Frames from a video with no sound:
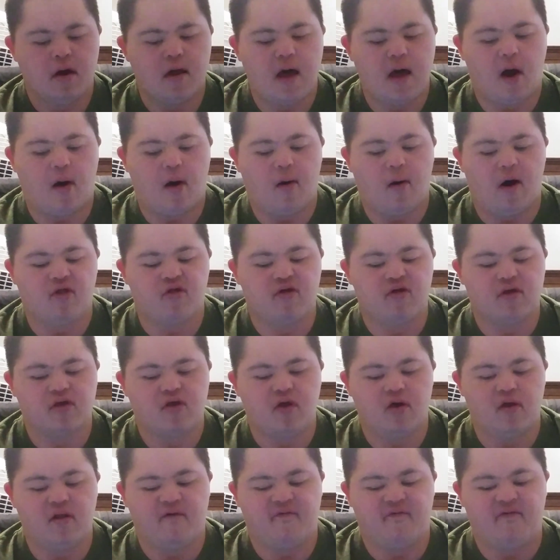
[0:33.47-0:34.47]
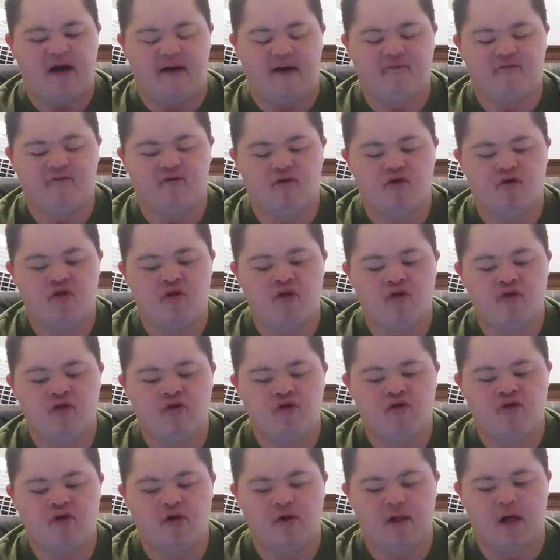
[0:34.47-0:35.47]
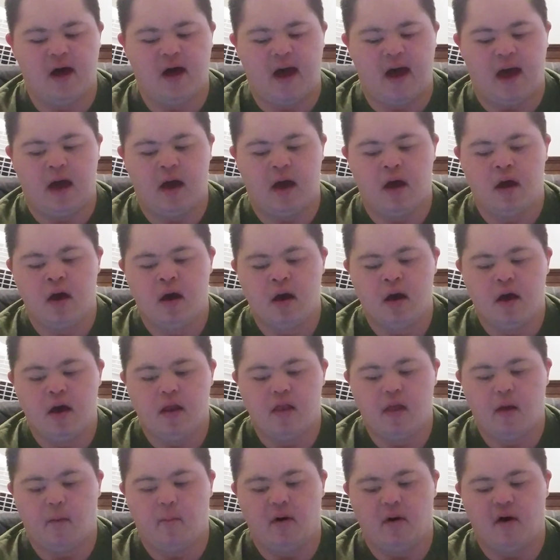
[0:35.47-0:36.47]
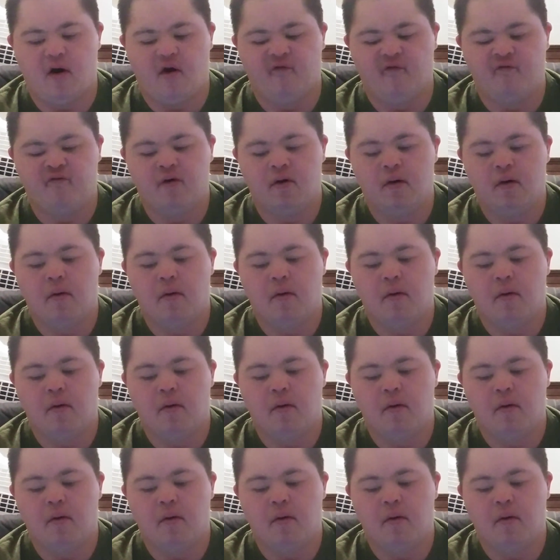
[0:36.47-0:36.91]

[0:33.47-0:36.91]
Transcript: According to the Fightful Select, both